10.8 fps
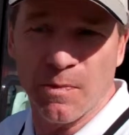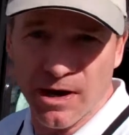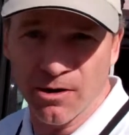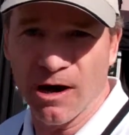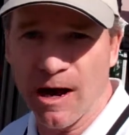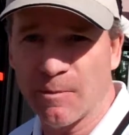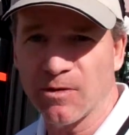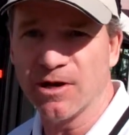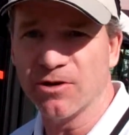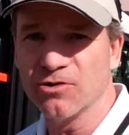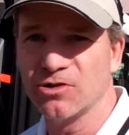bigger
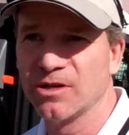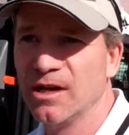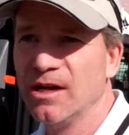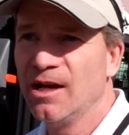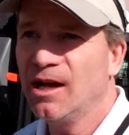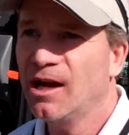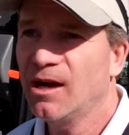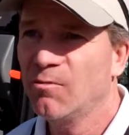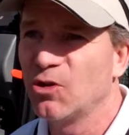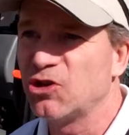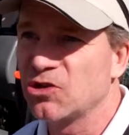operators,
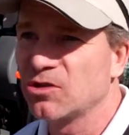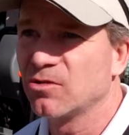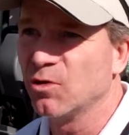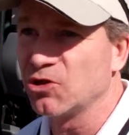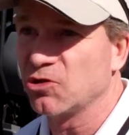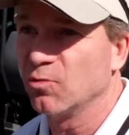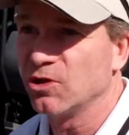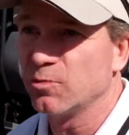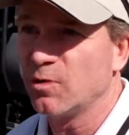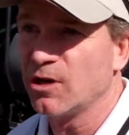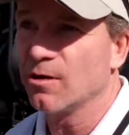which
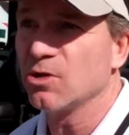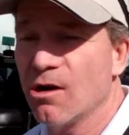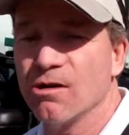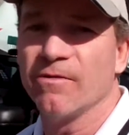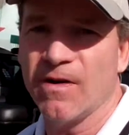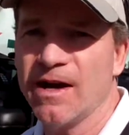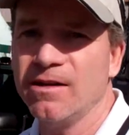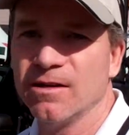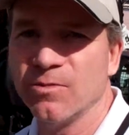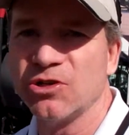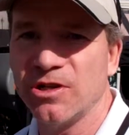becomes hard to
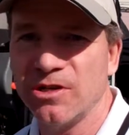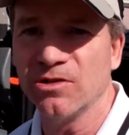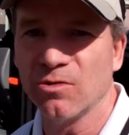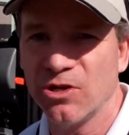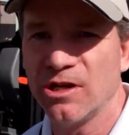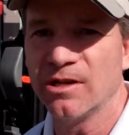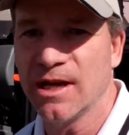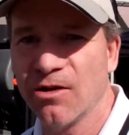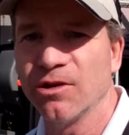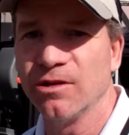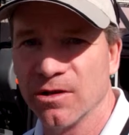find in machines that when you get
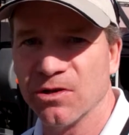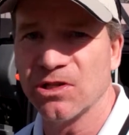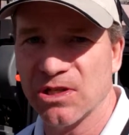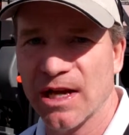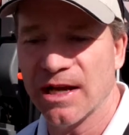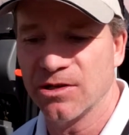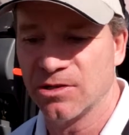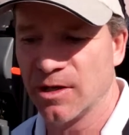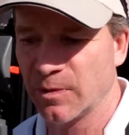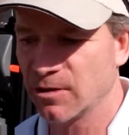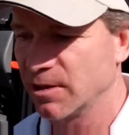down into this size,
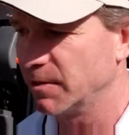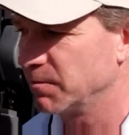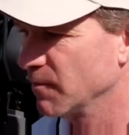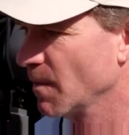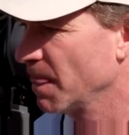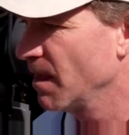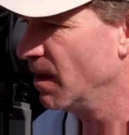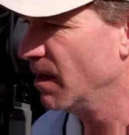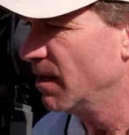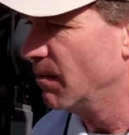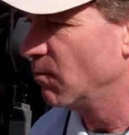typically.
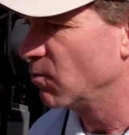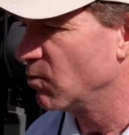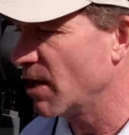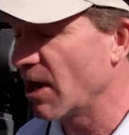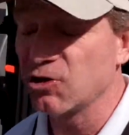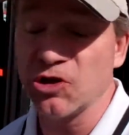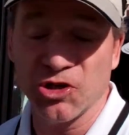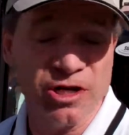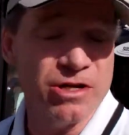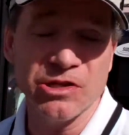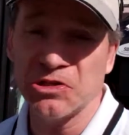We're actually
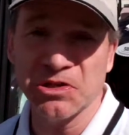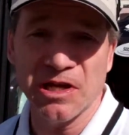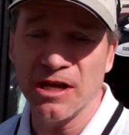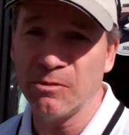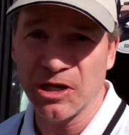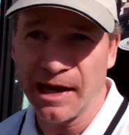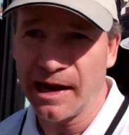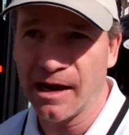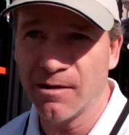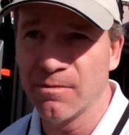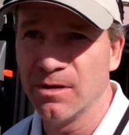sharing the same
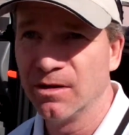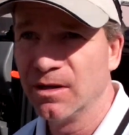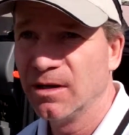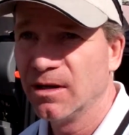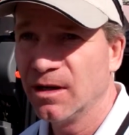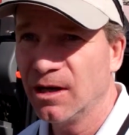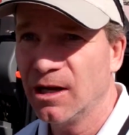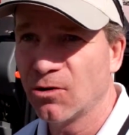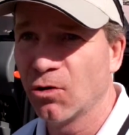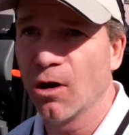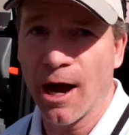cab
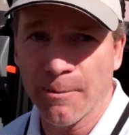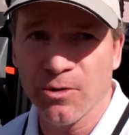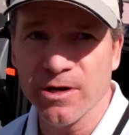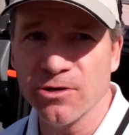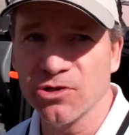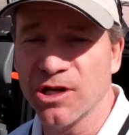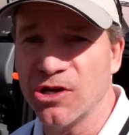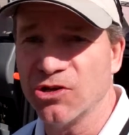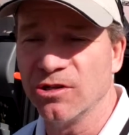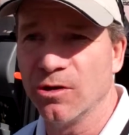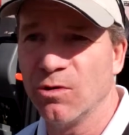or operator
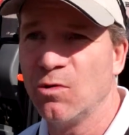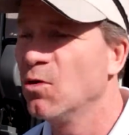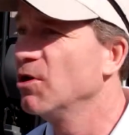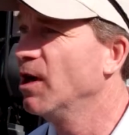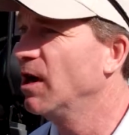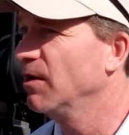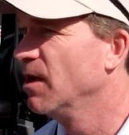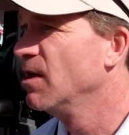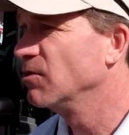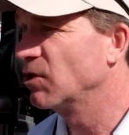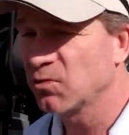station that we would on
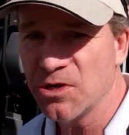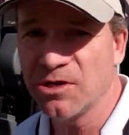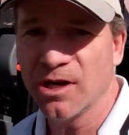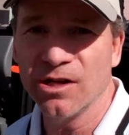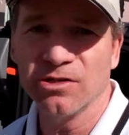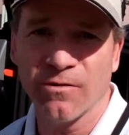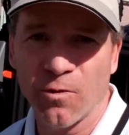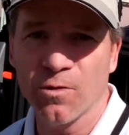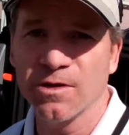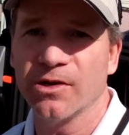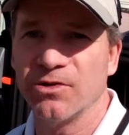the 3 tons, the
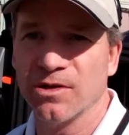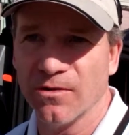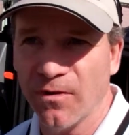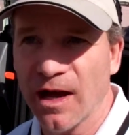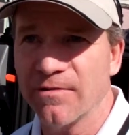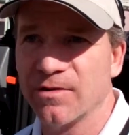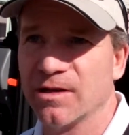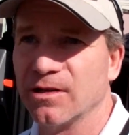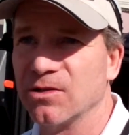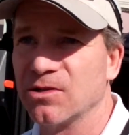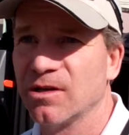4 tons, and the 5
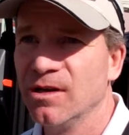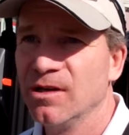tons.